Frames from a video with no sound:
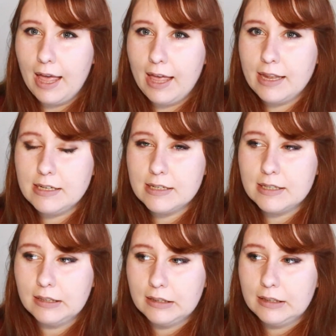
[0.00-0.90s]

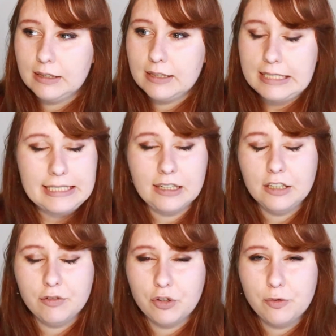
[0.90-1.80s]
And this guy
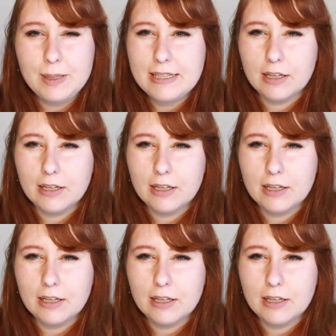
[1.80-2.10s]
in front of me is